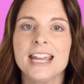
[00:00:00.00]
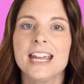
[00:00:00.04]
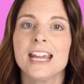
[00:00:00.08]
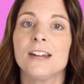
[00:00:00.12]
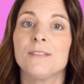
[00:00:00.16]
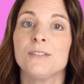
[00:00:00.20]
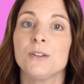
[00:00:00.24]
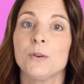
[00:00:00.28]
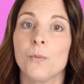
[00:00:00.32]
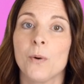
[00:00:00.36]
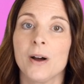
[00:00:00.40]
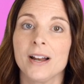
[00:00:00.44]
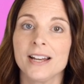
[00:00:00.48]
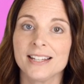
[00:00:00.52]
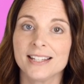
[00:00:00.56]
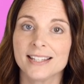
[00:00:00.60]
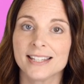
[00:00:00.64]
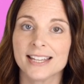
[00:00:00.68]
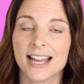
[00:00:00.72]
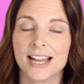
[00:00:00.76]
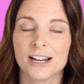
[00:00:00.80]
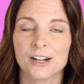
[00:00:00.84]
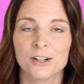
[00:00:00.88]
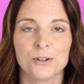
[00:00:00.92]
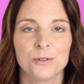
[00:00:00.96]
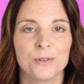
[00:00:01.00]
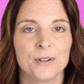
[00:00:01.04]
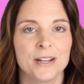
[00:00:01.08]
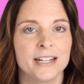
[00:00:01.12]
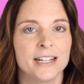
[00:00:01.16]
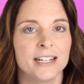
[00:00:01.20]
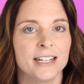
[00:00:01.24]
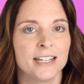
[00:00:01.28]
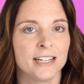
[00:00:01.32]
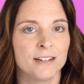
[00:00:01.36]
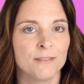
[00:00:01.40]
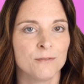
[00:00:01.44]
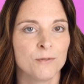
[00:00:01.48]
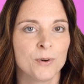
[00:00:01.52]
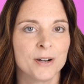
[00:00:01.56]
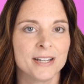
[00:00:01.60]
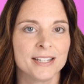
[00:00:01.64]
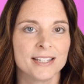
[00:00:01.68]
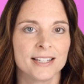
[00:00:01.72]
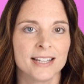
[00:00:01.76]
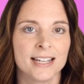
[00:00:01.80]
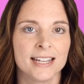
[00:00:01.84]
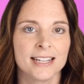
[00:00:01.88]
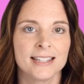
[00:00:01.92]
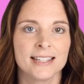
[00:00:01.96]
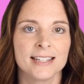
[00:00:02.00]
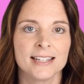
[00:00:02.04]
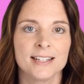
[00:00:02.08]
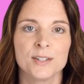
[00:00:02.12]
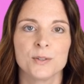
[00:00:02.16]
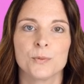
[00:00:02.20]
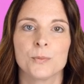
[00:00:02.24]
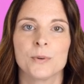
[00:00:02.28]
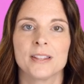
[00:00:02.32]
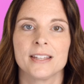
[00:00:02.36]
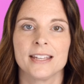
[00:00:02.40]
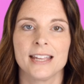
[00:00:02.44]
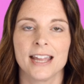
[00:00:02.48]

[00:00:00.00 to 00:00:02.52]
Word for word: If you want to see how to create an invoice like this with